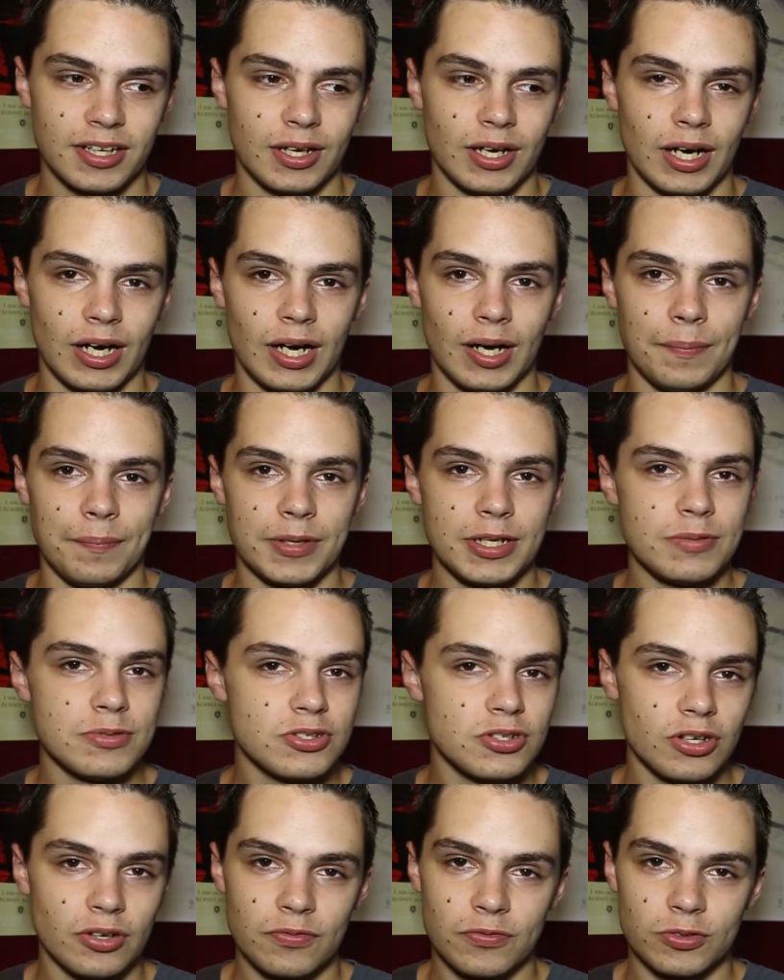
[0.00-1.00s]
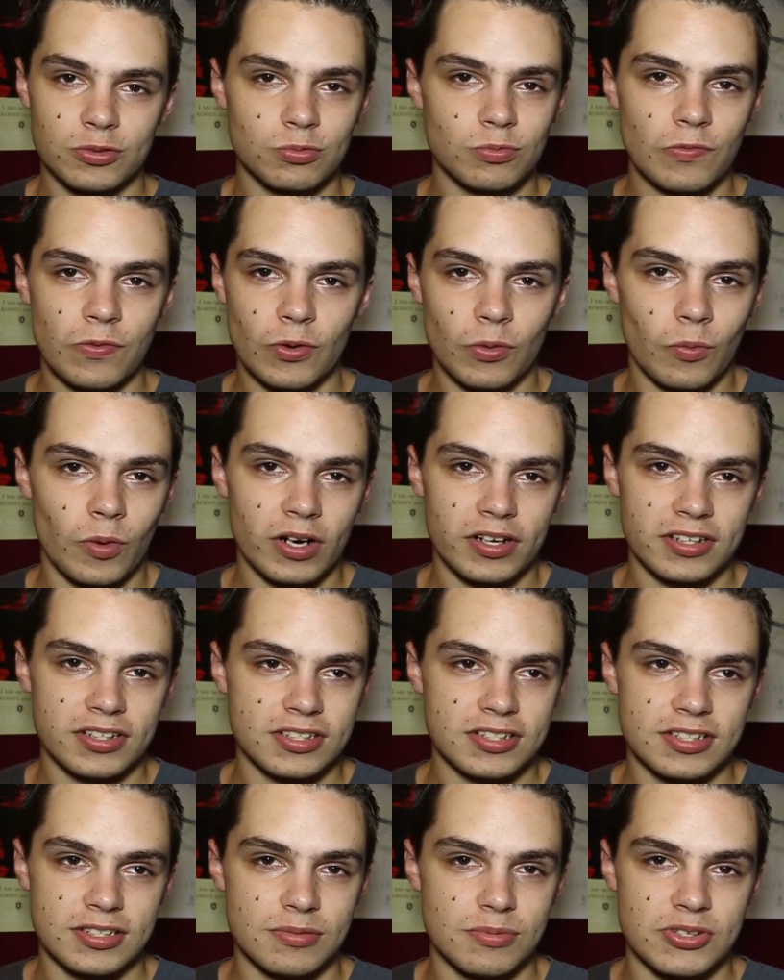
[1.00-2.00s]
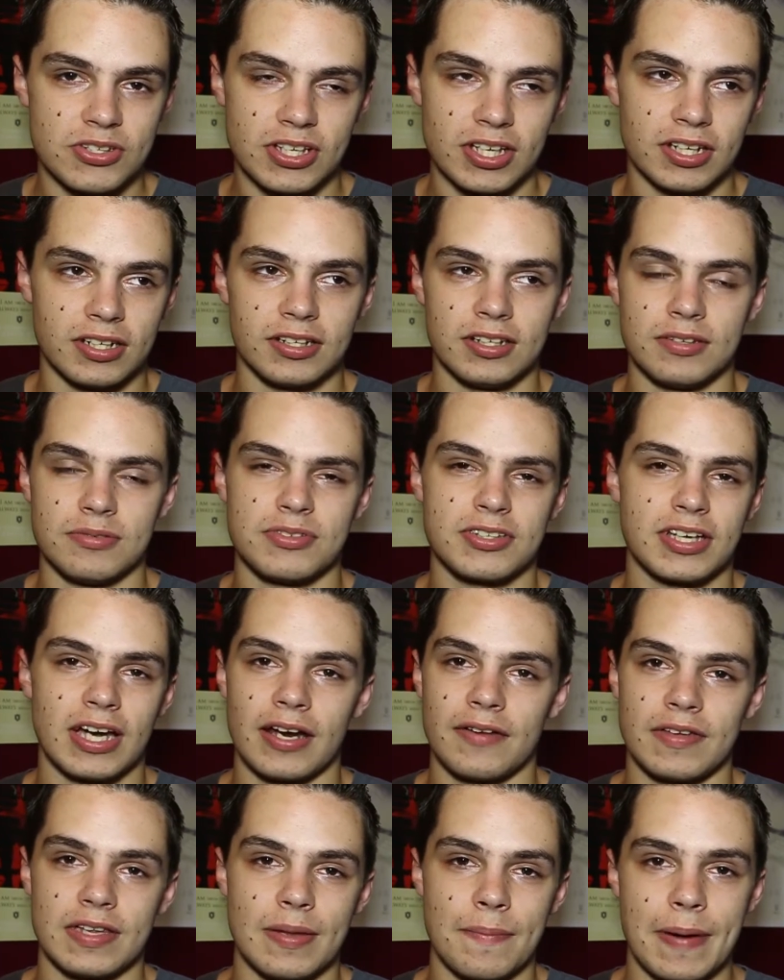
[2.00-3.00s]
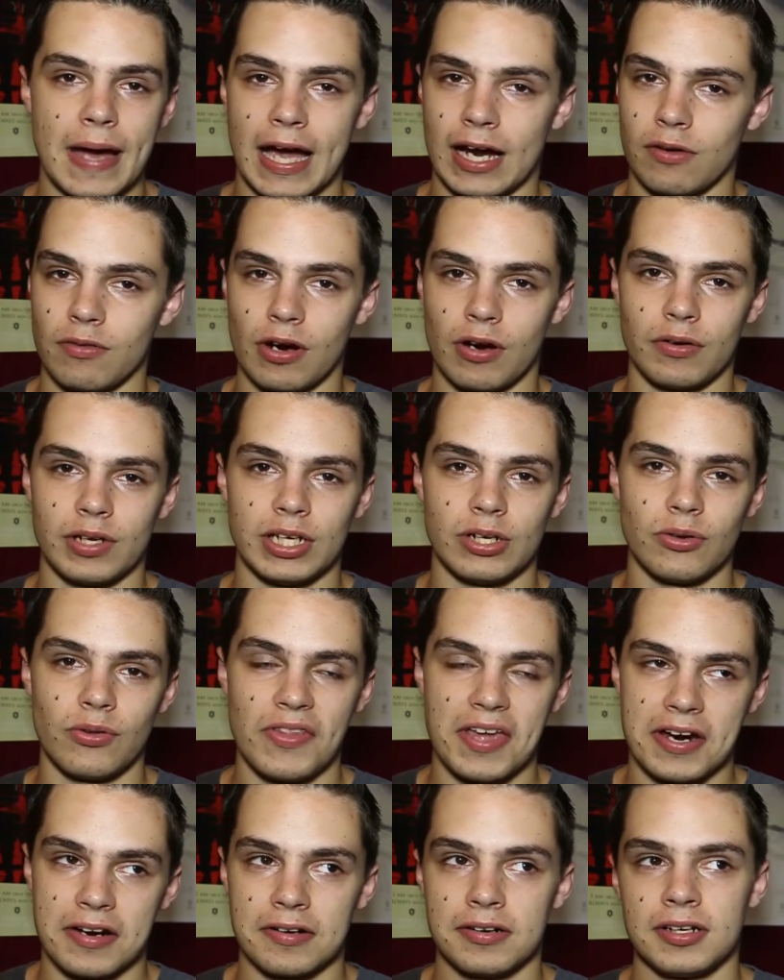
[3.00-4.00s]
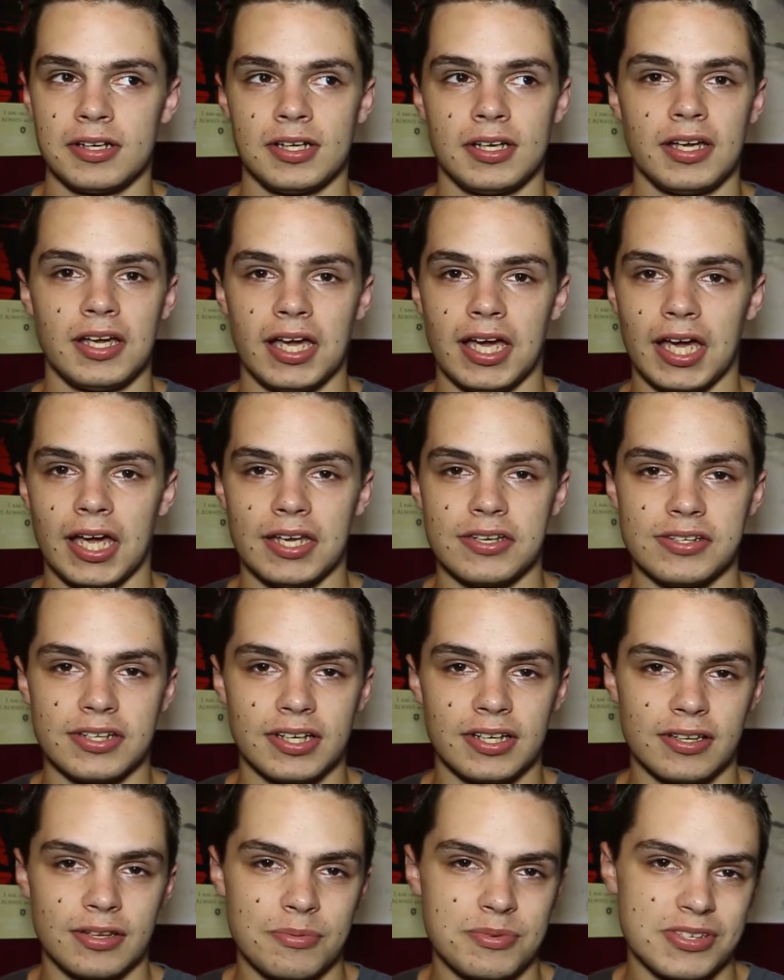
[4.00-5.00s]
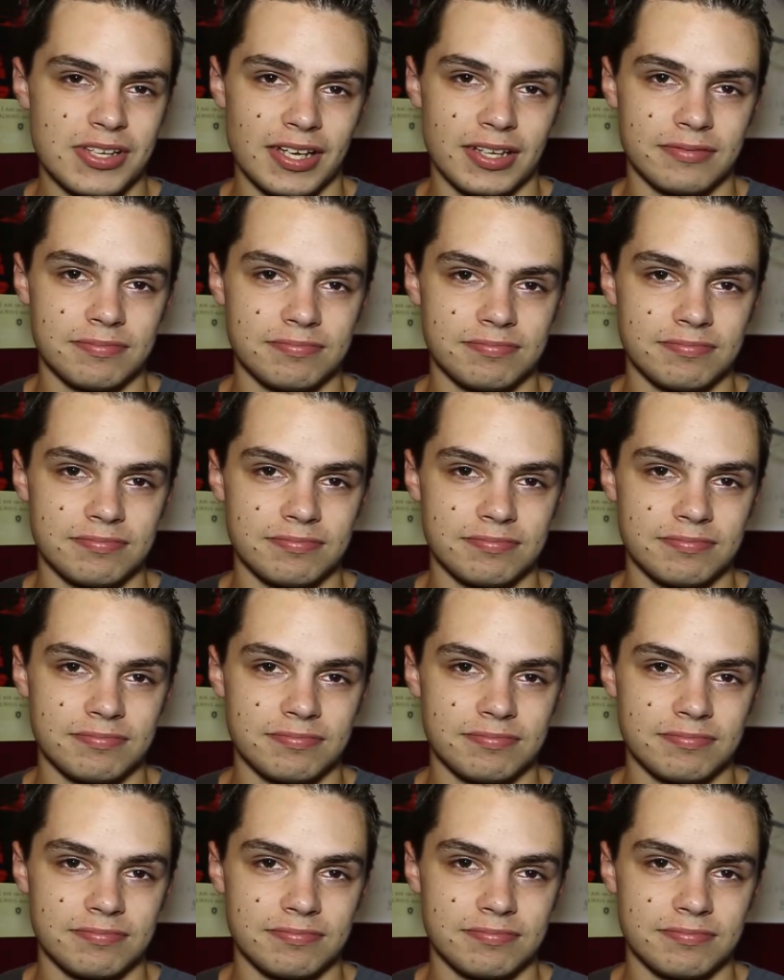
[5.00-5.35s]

But he was good for what he was in. He was kind of in the background here and there. And that was that.